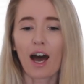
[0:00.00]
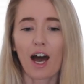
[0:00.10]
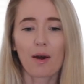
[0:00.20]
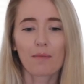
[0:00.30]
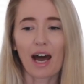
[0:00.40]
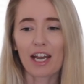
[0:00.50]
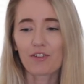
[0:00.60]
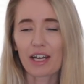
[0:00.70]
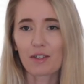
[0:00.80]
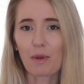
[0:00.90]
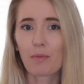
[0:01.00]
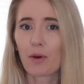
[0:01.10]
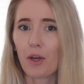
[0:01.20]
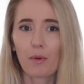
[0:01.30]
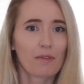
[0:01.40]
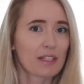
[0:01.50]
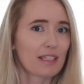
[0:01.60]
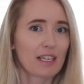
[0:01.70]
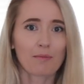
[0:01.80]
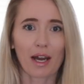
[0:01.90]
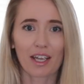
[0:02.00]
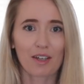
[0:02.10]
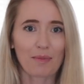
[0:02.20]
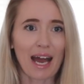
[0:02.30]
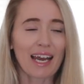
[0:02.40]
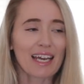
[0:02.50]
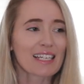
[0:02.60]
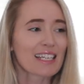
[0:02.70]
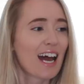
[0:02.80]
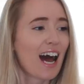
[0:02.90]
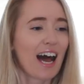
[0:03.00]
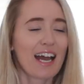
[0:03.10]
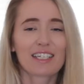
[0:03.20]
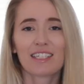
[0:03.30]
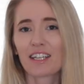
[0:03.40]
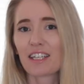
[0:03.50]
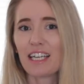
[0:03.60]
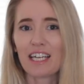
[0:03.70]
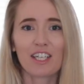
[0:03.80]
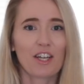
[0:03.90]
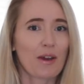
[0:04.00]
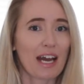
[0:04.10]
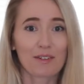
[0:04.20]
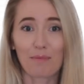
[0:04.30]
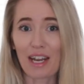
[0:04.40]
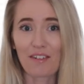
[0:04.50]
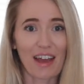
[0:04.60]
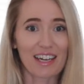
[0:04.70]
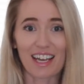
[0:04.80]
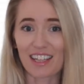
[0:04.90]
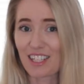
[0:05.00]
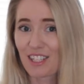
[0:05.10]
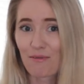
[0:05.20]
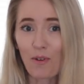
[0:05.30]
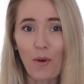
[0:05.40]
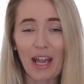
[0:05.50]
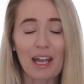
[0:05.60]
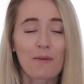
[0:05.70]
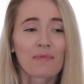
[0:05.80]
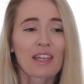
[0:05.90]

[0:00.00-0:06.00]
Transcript: Um, I dressed people who were visiting Buckingham Palace, I had another lady who had a big event at the Savoy,